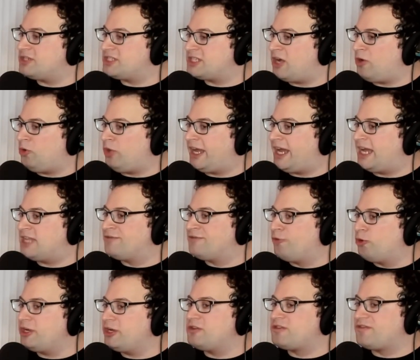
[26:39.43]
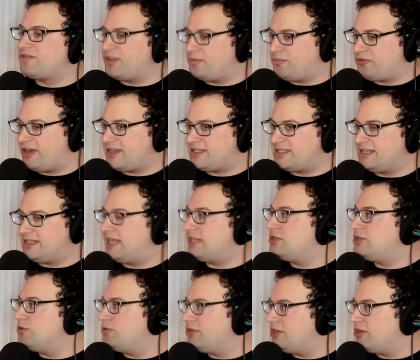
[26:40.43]
So like it's 4 years for the president, then
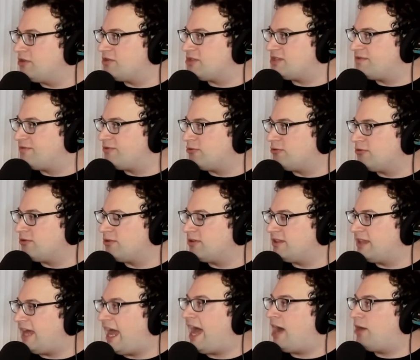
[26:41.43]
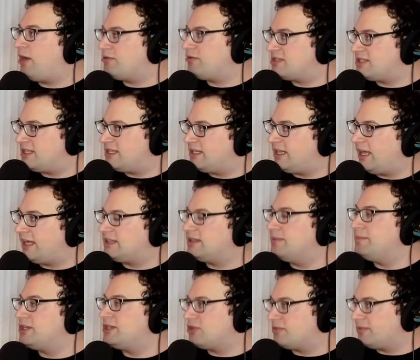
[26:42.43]
2 years for the House and like the
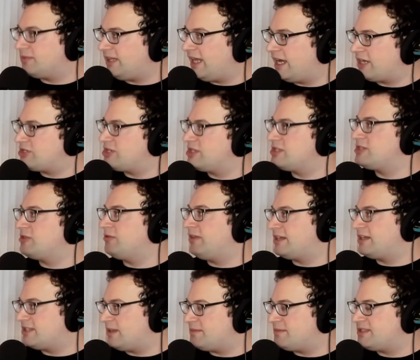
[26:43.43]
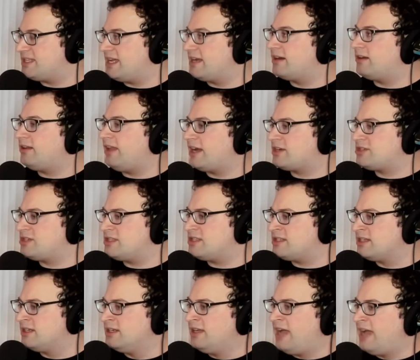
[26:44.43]
midterm elections. So like some Senate
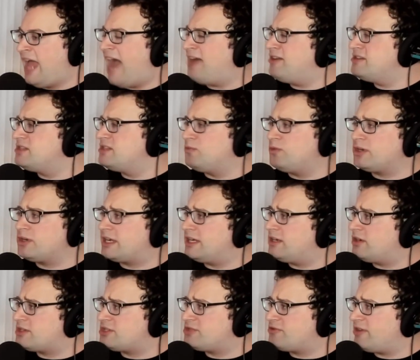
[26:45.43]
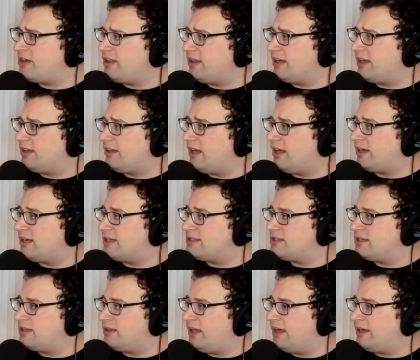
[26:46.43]
elections. How does it work in Australia? Like, is
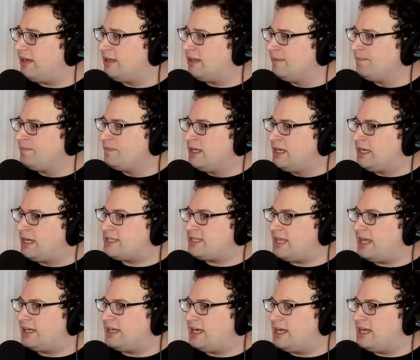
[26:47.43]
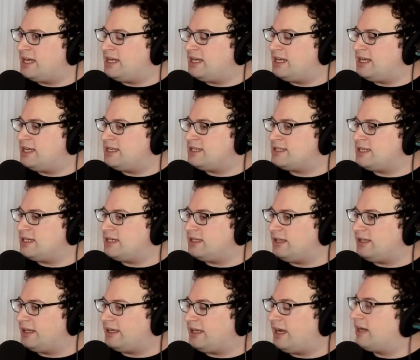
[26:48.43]
it like, because like, is it
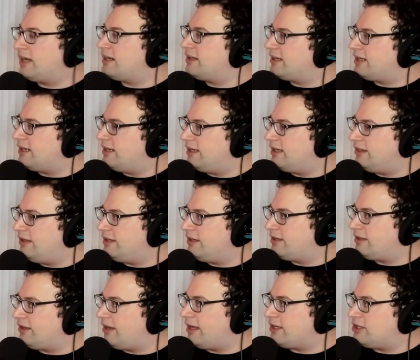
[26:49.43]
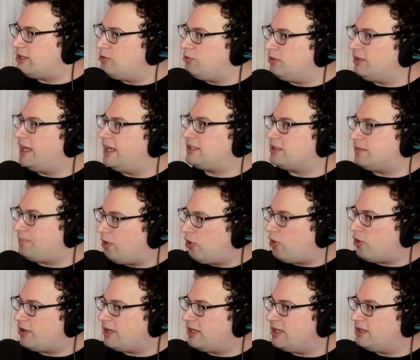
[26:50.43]
like kind of like in England, like you elect a
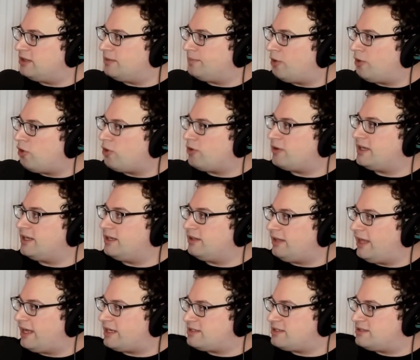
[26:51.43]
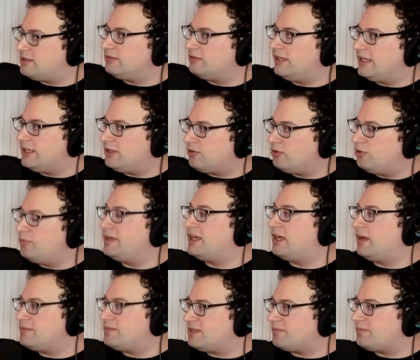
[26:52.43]
party and the party elects the leader who
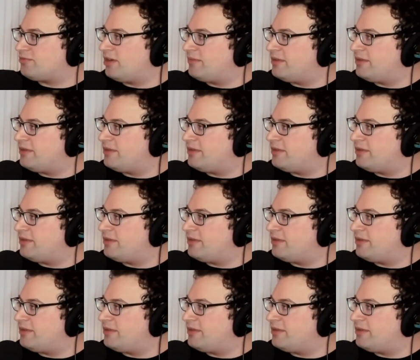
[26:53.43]
becomes the prime